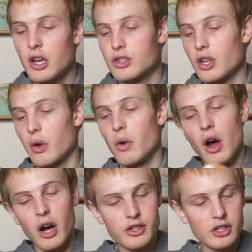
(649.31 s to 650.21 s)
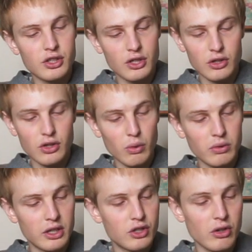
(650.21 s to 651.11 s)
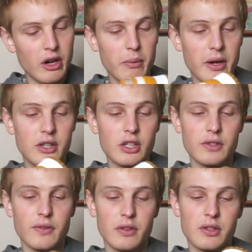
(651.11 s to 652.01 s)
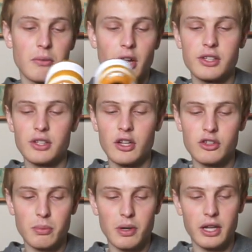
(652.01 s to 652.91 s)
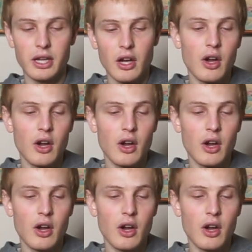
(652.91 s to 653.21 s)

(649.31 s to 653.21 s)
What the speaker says: so I just sold these straight away just for some nice lunch money.